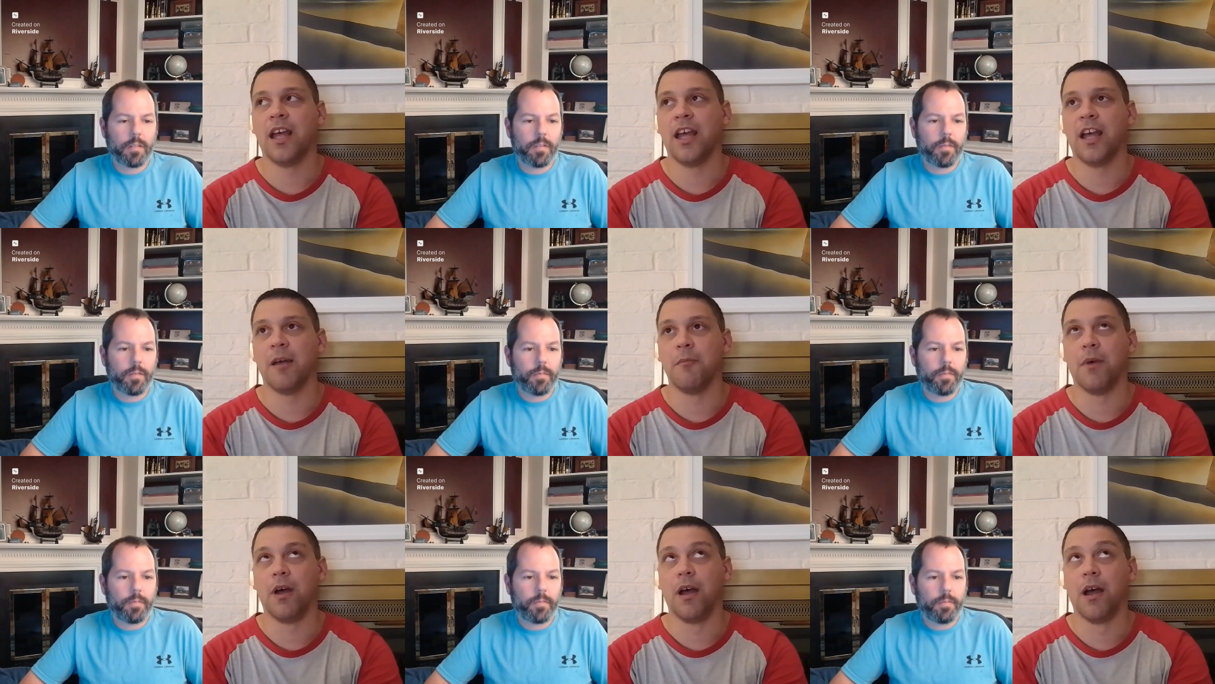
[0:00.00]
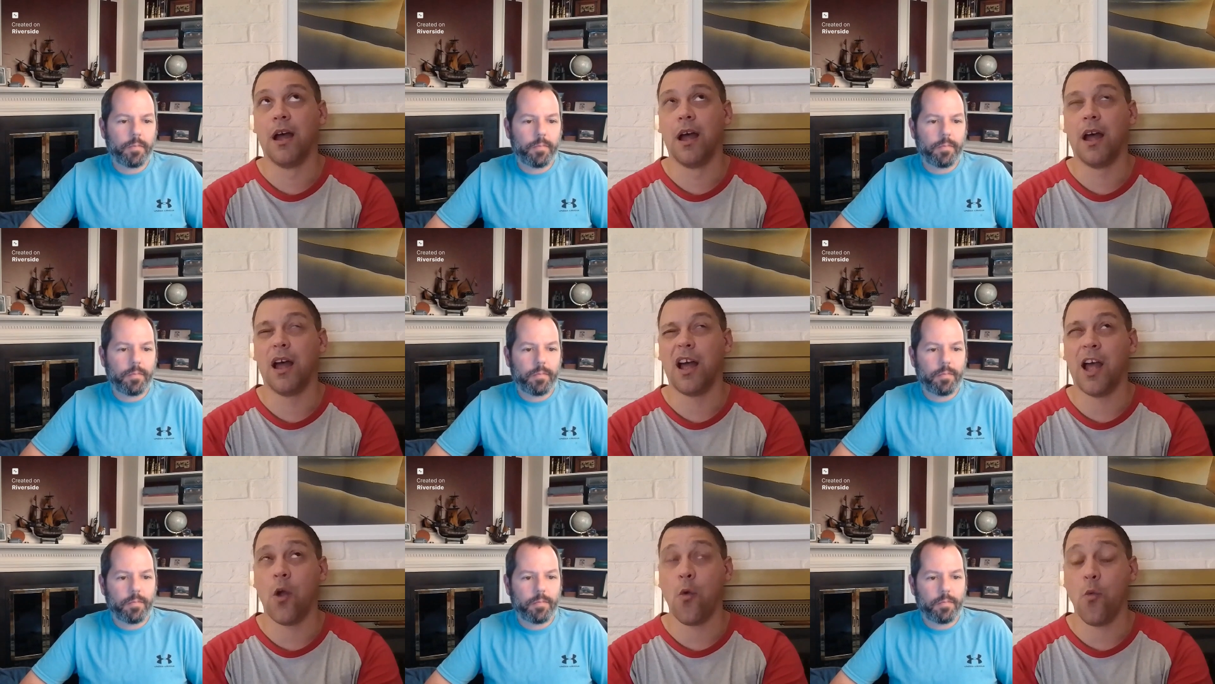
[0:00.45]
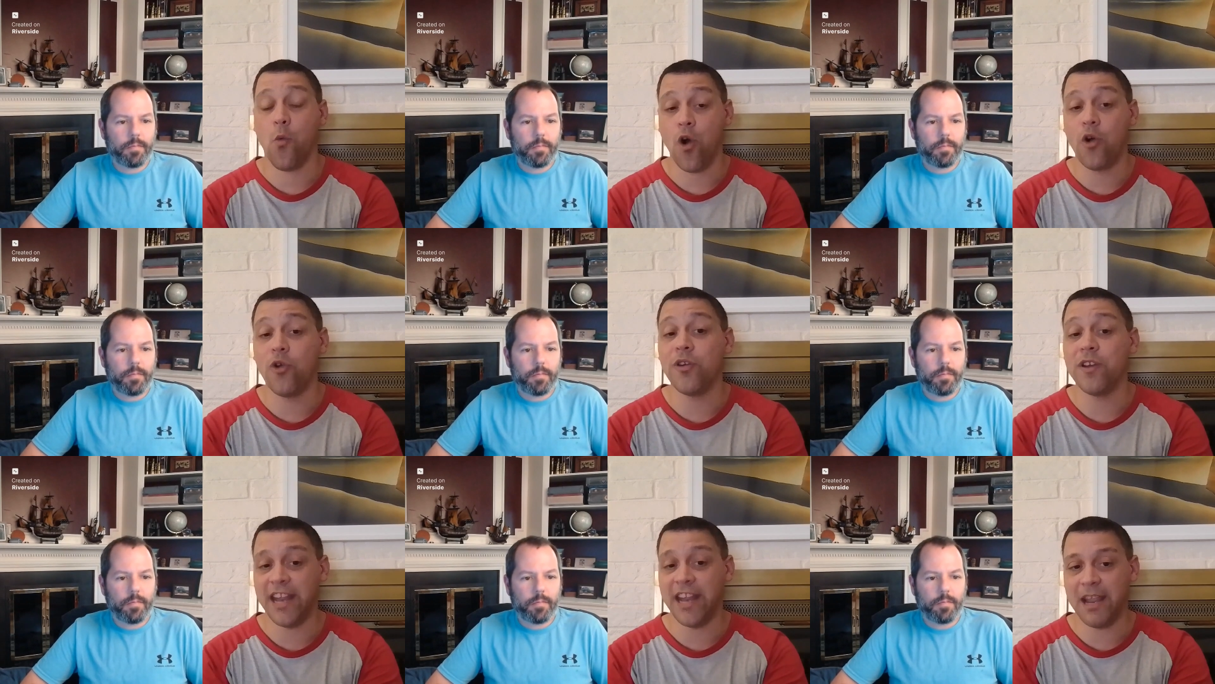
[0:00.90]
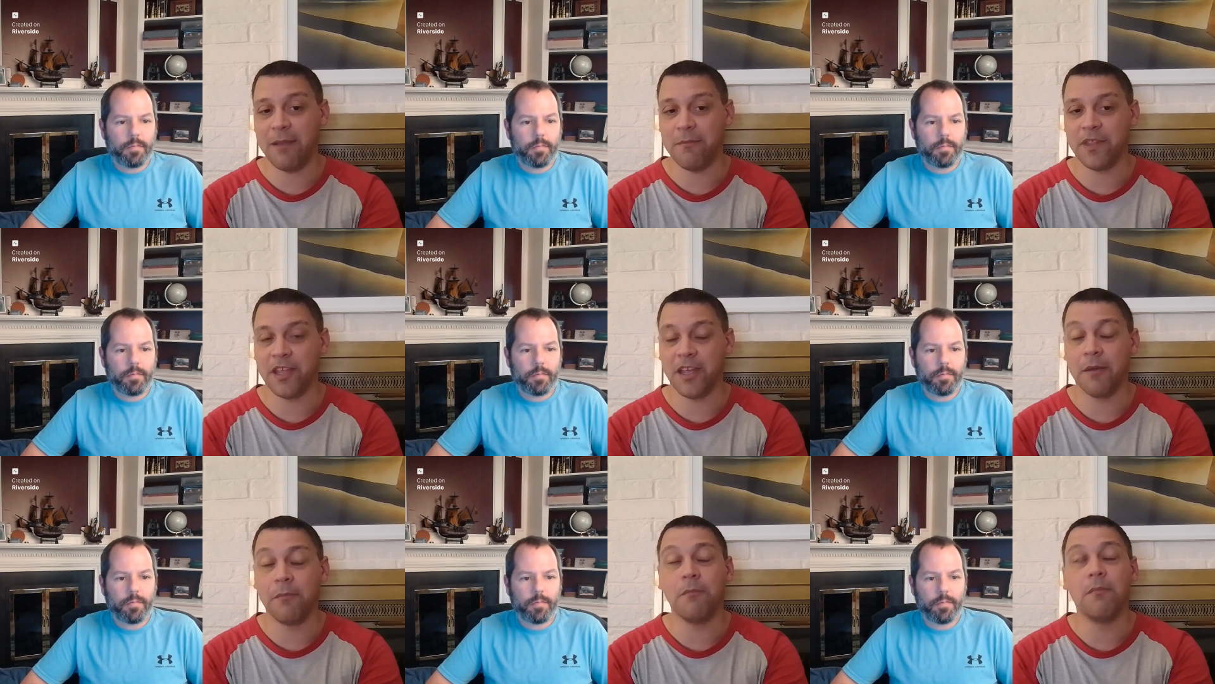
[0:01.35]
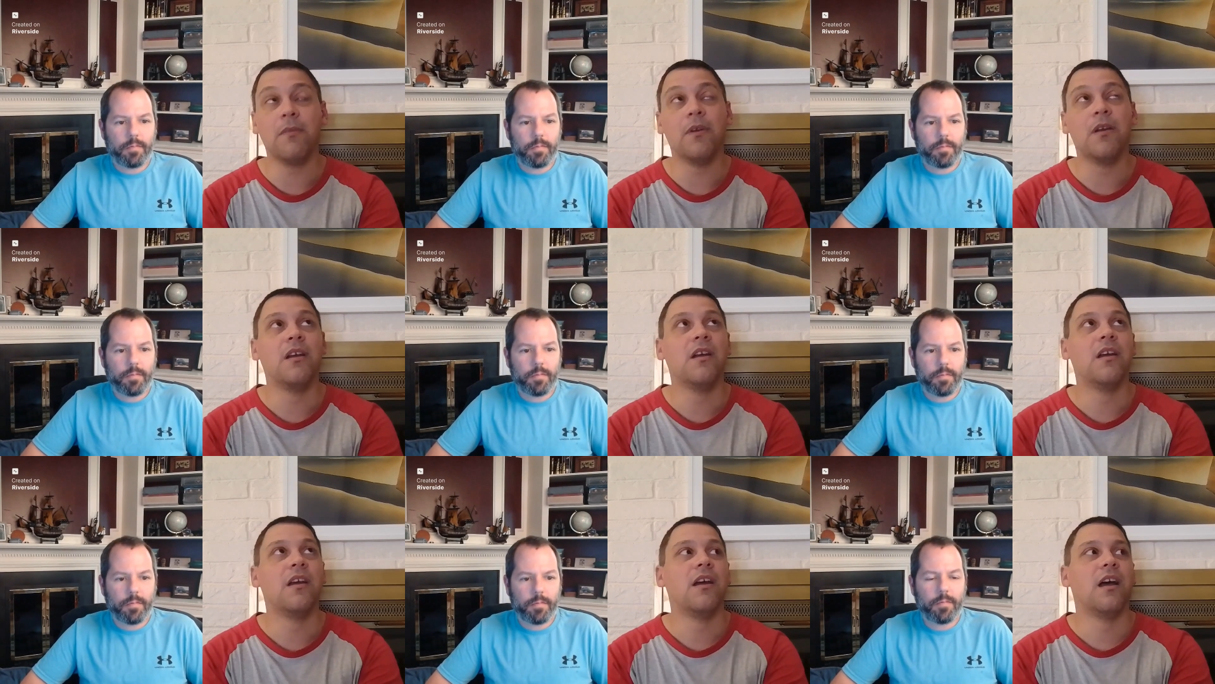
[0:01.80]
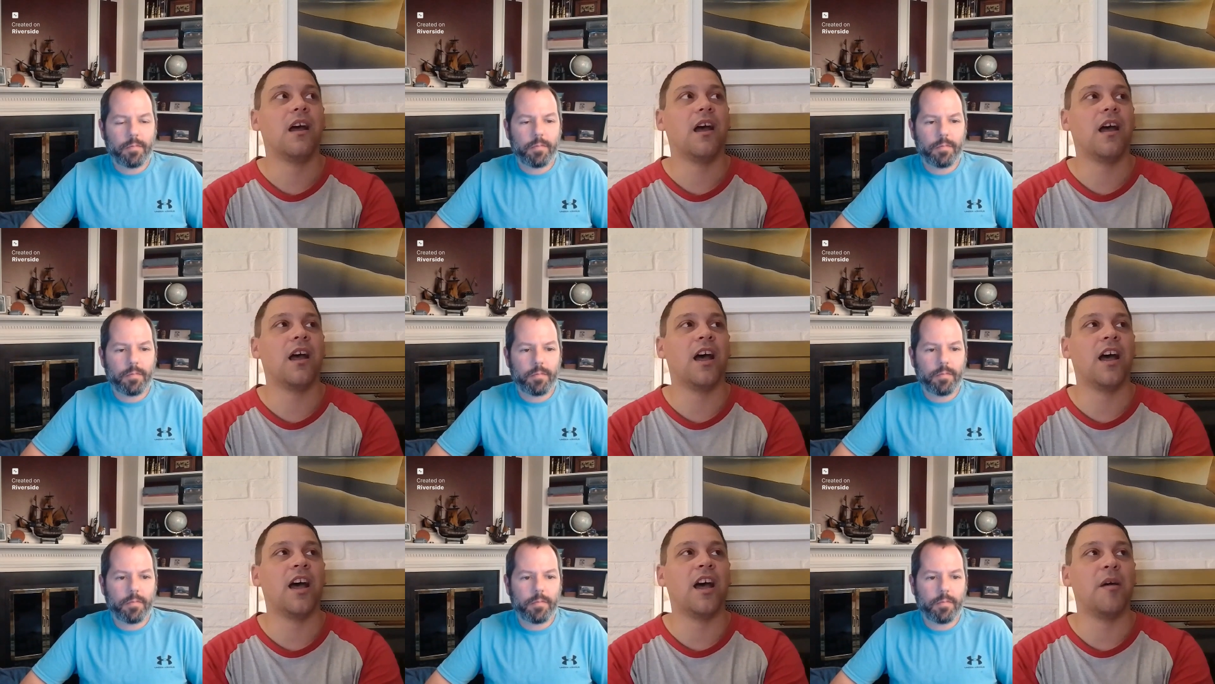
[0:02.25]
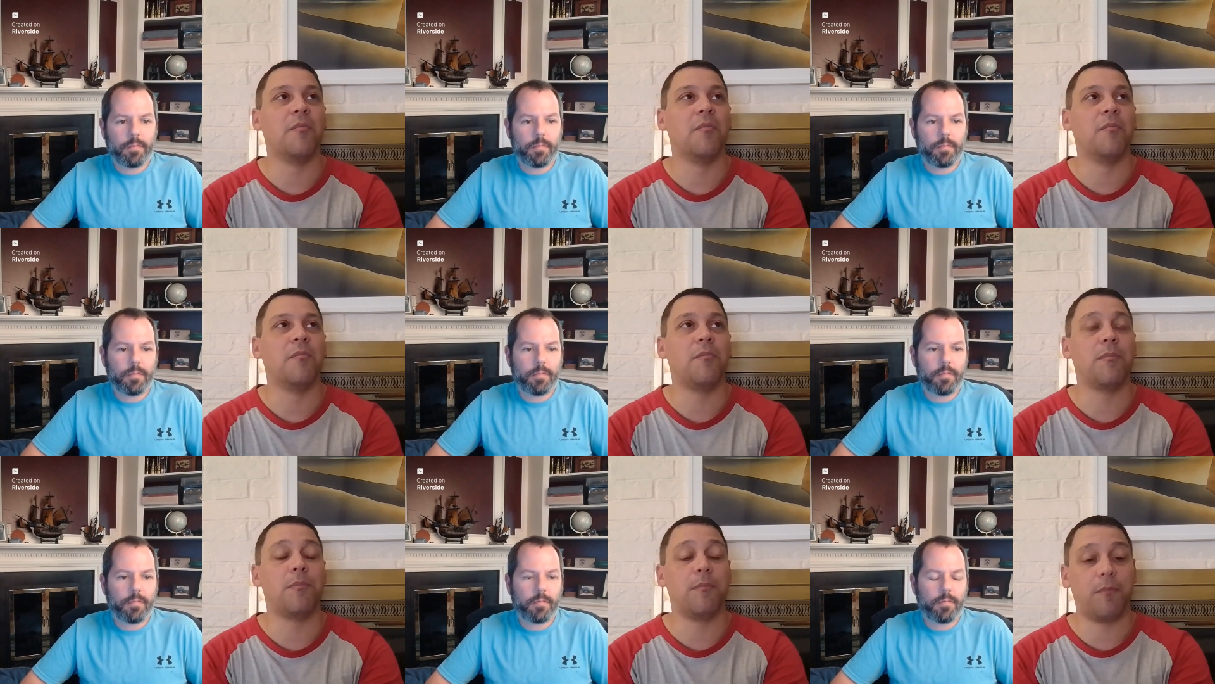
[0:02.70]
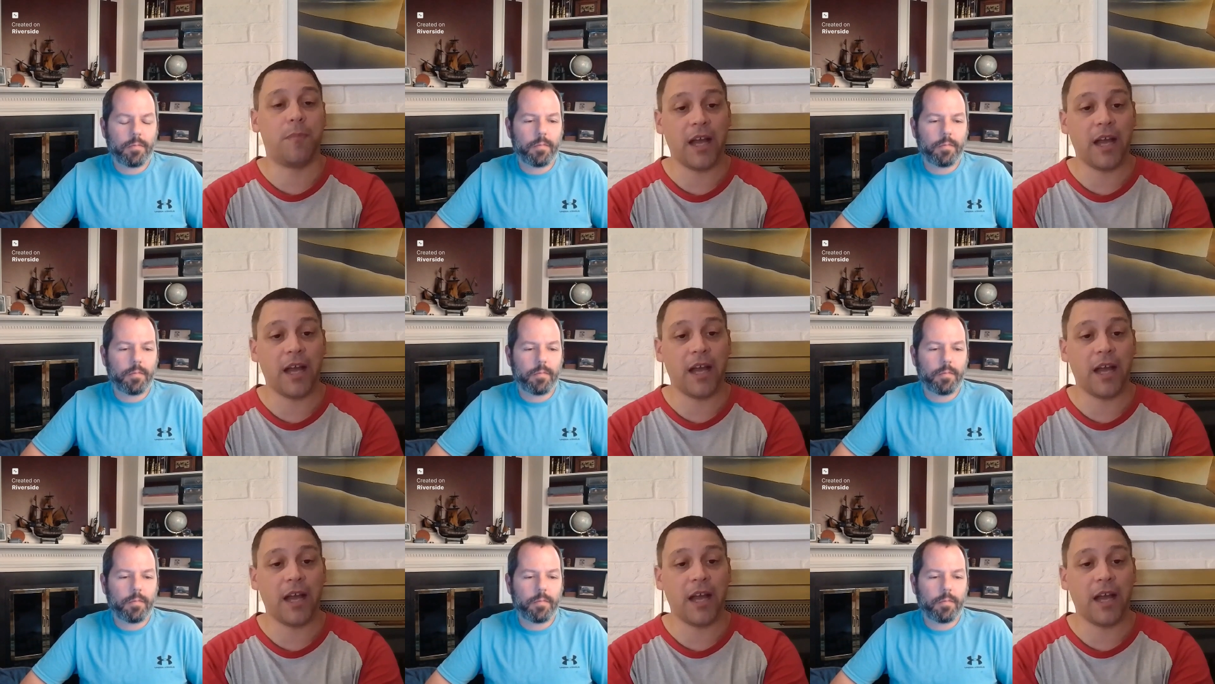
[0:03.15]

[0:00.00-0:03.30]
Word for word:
Speaker 1: Um, I won't name them, um,